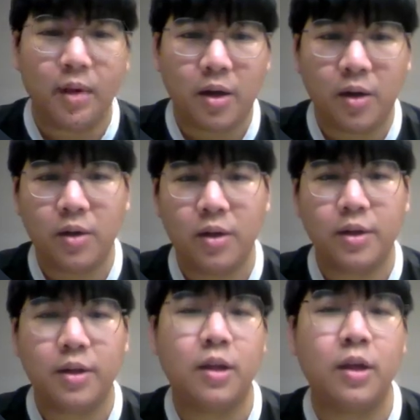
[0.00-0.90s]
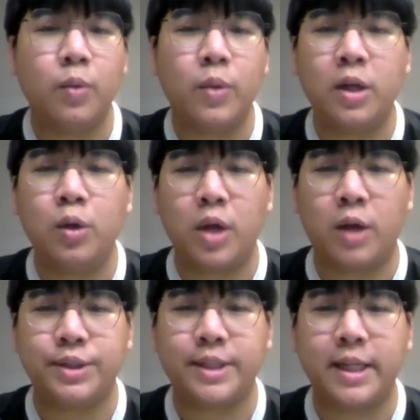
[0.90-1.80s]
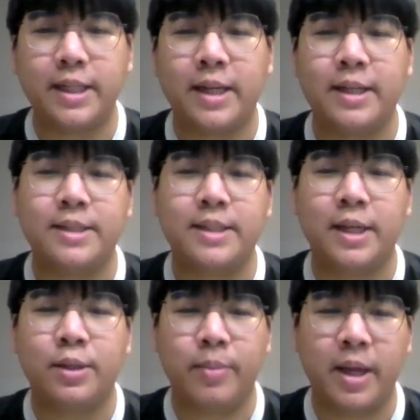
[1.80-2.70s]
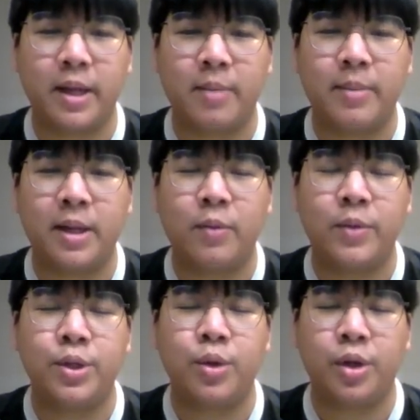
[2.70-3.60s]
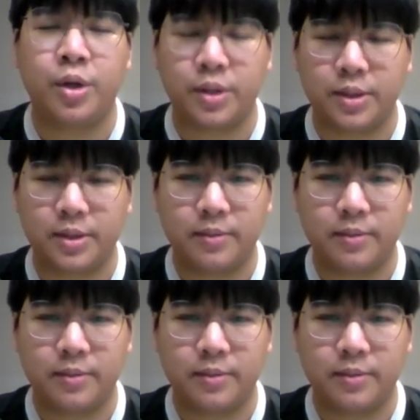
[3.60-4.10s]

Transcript: or even look outside and decide to bring an umbrella with you or not.